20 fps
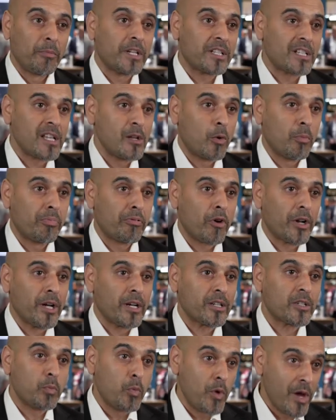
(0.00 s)
this little
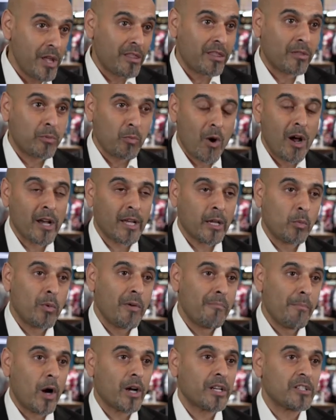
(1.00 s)
product with working
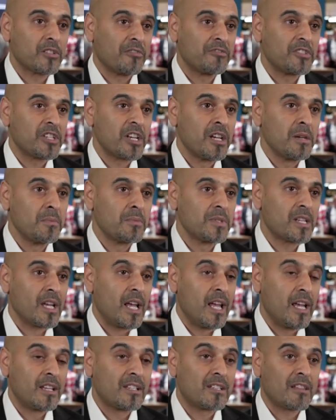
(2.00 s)
with Microsoft Teams
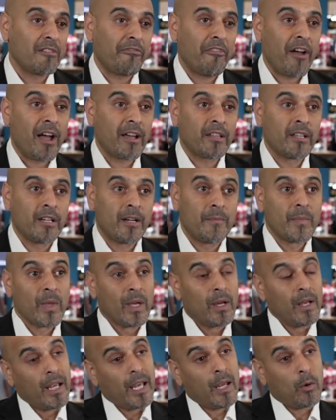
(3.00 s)
is the fact that
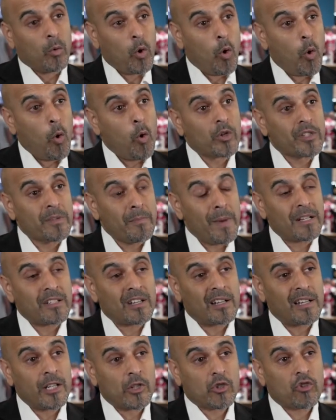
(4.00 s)
it will
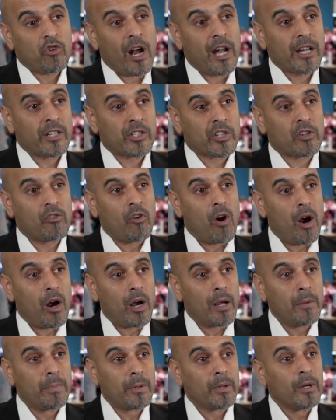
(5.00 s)
automatically
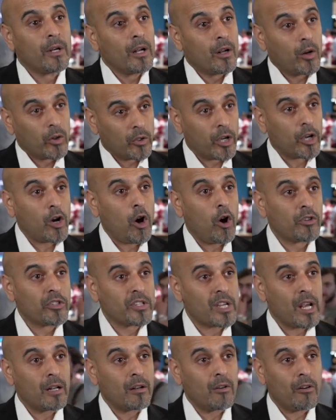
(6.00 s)
transcribe the
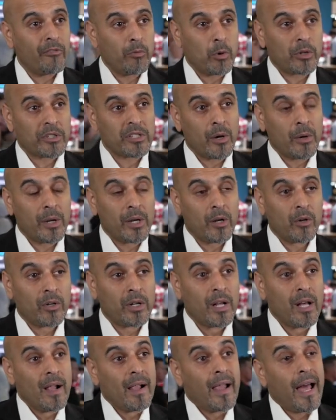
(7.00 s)
content of what's going on.
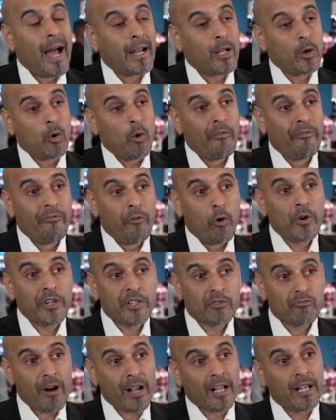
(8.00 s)
And it will
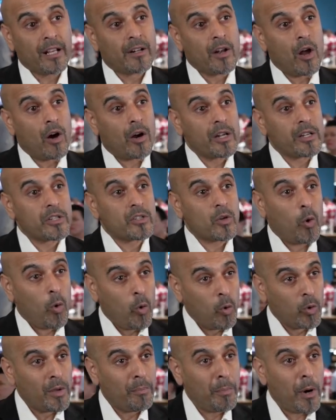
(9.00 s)
voice recognize
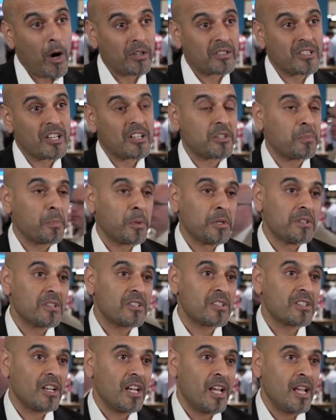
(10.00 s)
all the
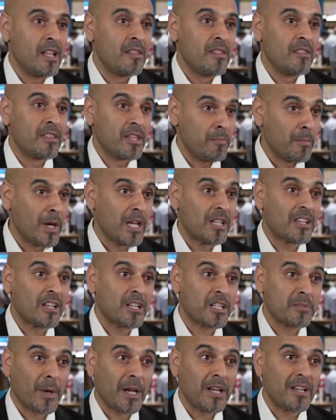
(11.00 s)
participants in the
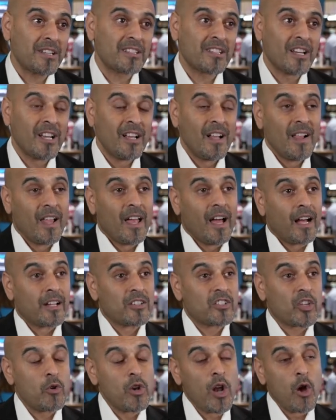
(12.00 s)
meeting space. And
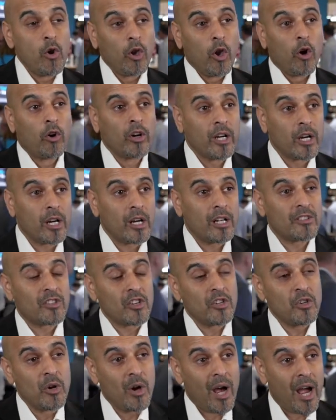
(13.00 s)
so no longer do
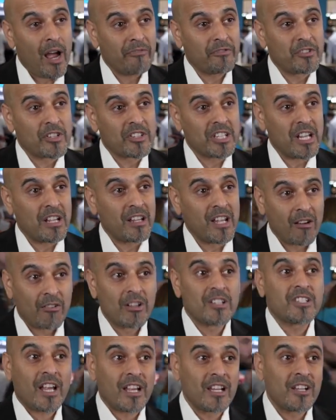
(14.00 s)
you have to sit there
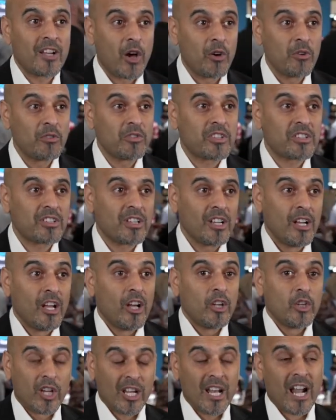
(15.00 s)
and take notes.
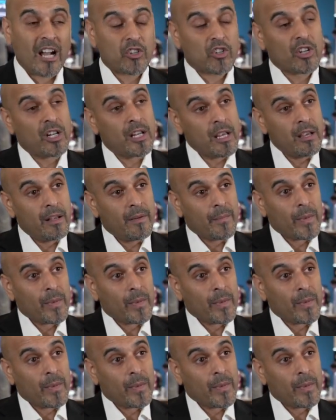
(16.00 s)
You can actually